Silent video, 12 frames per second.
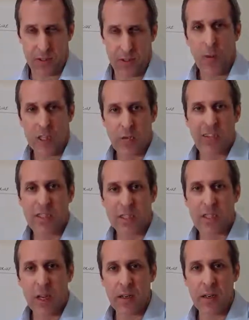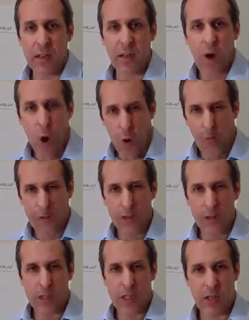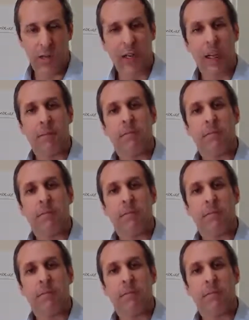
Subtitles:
When something is done, often something